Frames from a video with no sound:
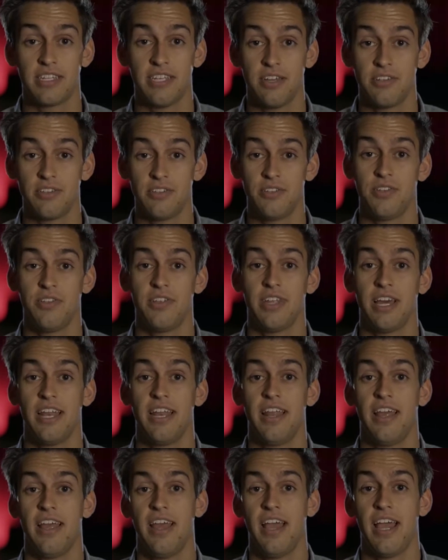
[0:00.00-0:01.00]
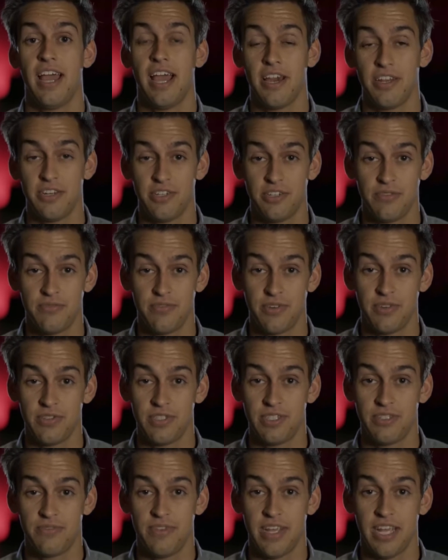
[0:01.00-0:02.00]
how'd you do that? How did your phone
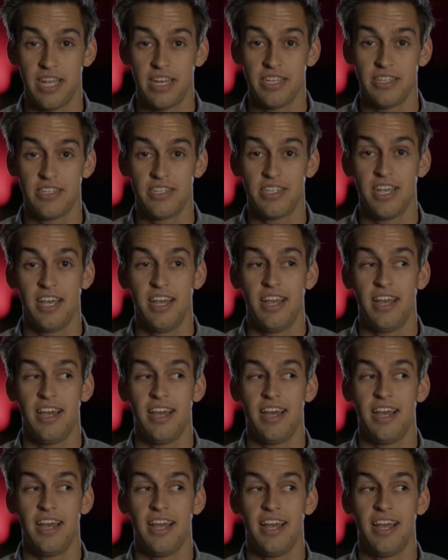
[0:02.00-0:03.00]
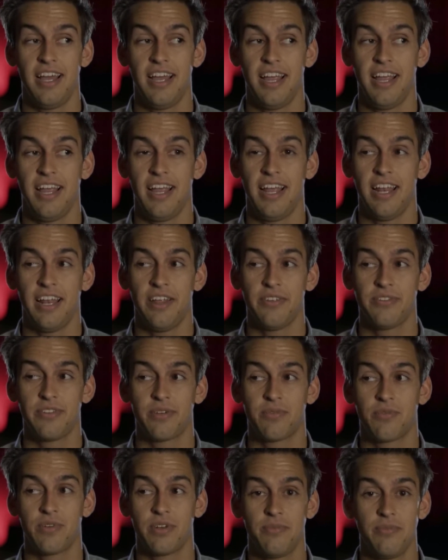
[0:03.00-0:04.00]
just vanish? And I was
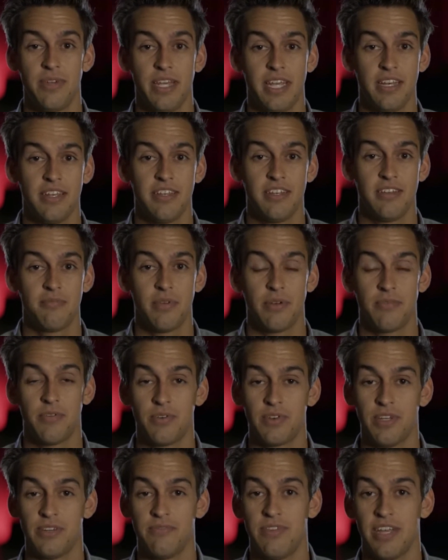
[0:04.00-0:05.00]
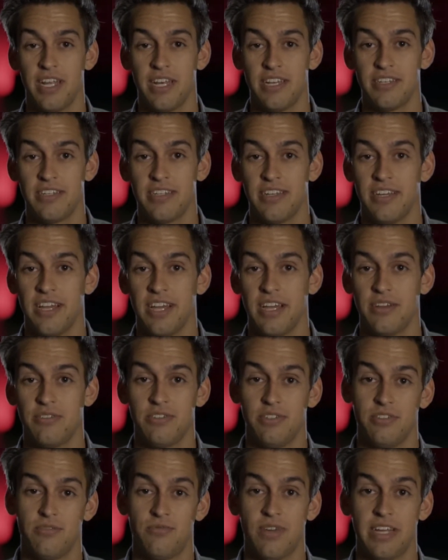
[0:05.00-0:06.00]
like, what do you mean? My phone didn't vanish. I
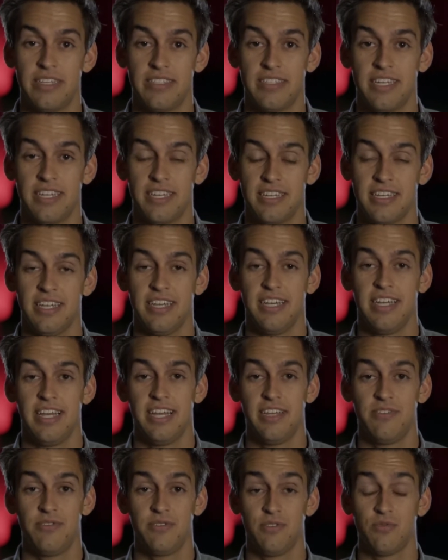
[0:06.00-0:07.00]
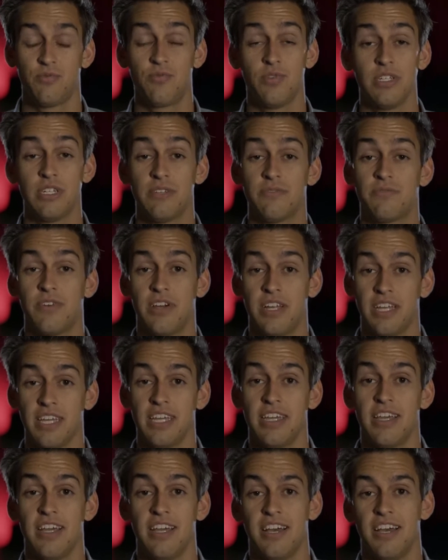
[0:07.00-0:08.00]
was just resting, and it was this really
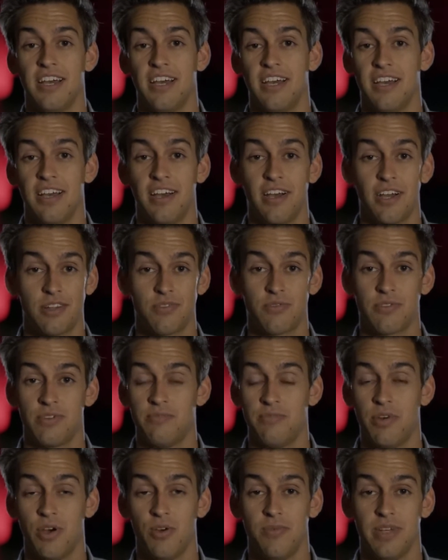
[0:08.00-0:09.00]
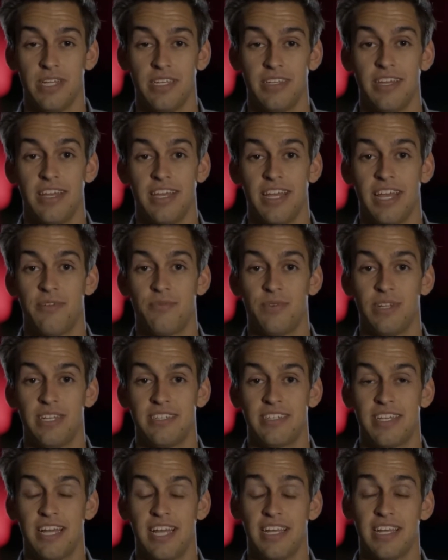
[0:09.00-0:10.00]
funny, awkward moment, and we
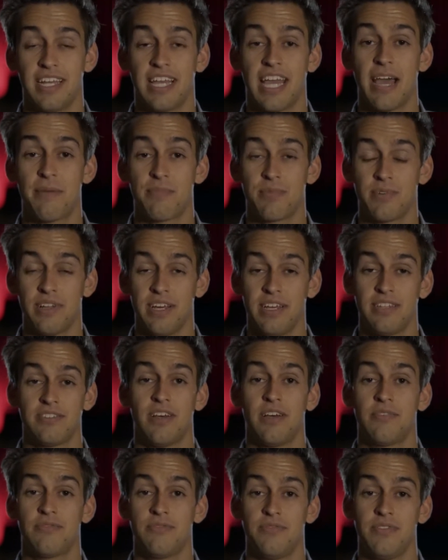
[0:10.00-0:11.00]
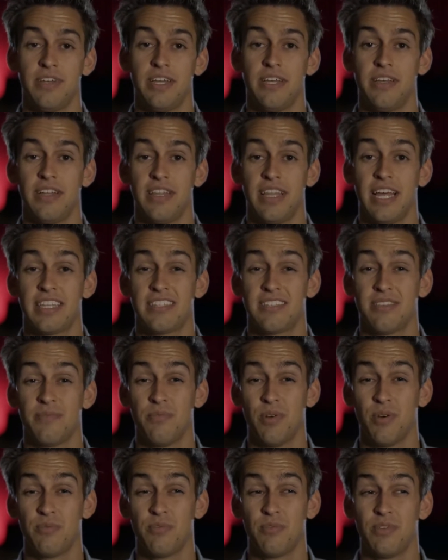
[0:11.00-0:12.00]
decided to capitalize off of it. And that's the
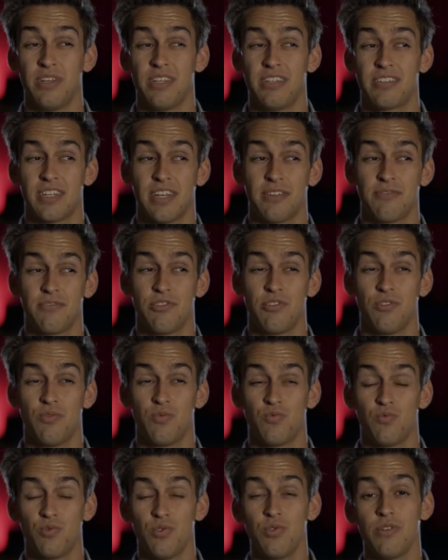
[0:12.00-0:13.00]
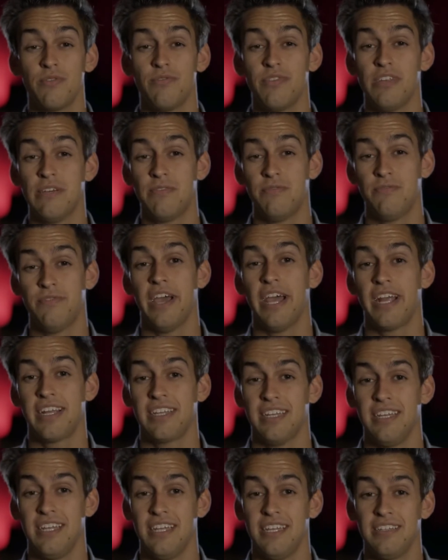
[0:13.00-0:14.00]
moment we discovered the root of the
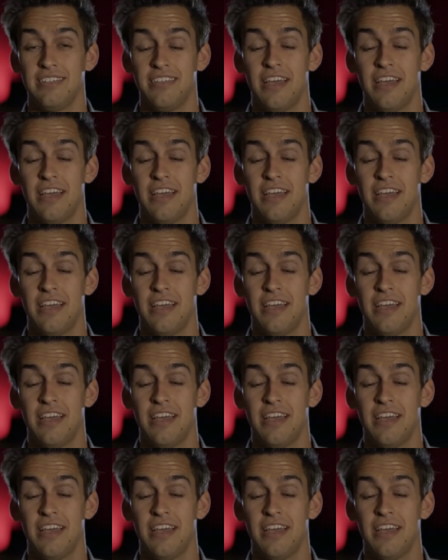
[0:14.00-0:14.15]
effect is